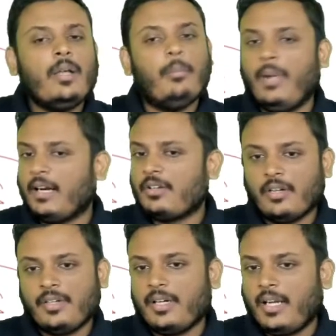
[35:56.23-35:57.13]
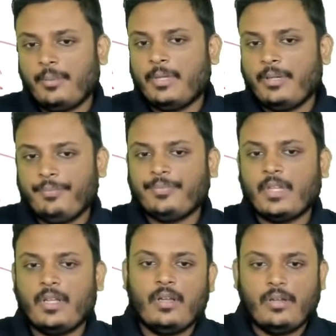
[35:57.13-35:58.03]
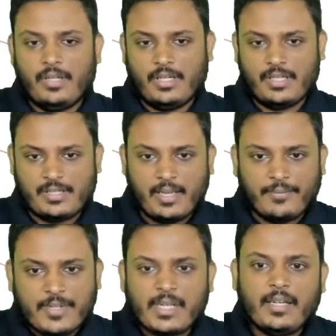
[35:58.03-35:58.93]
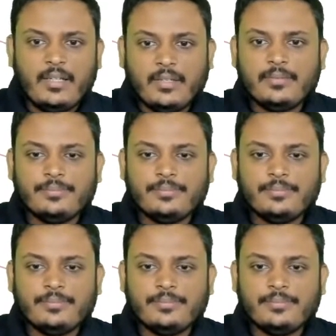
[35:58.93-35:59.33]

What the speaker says: but not reliable. It is sufficient,